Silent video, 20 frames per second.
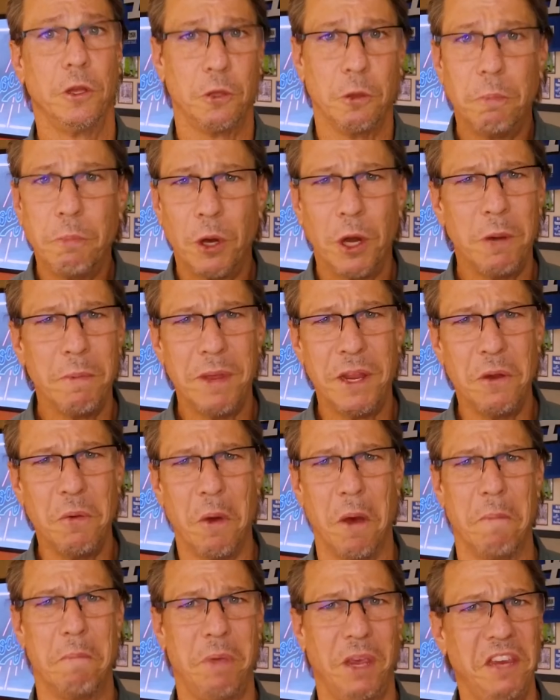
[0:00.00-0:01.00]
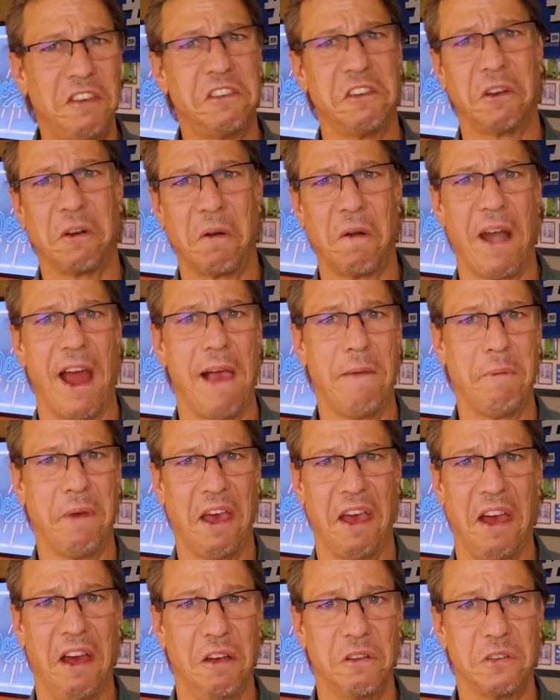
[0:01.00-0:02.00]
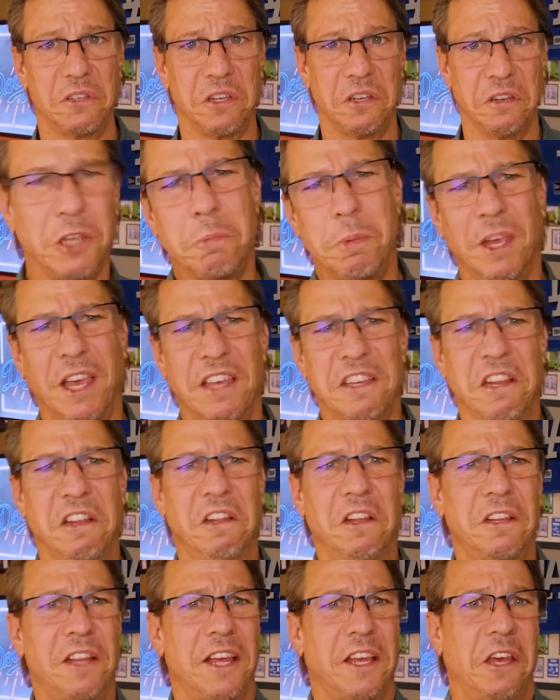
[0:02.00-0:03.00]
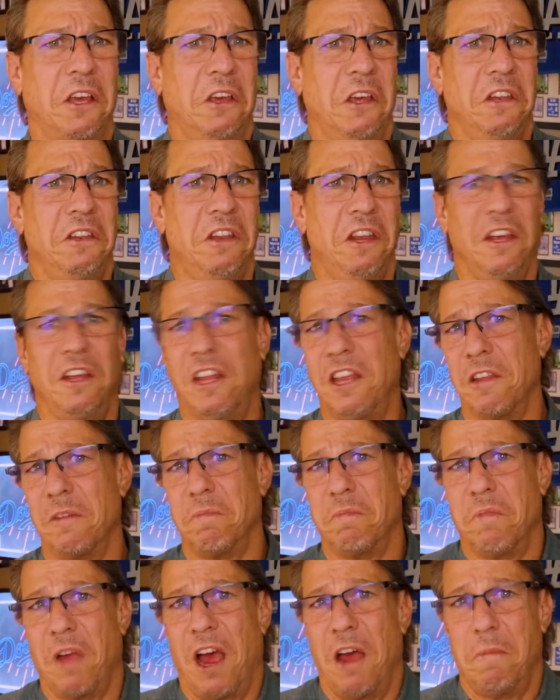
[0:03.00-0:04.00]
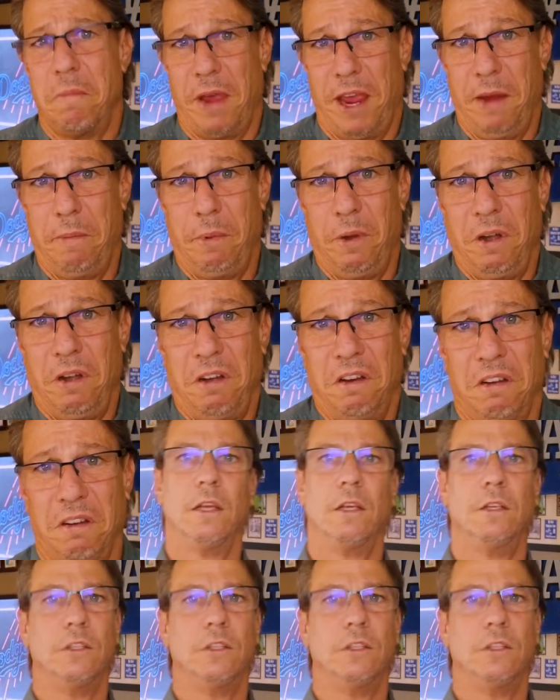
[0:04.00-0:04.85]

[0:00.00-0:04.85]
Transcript: to put them into a piece of crap house just because it looked like a good deal on paper.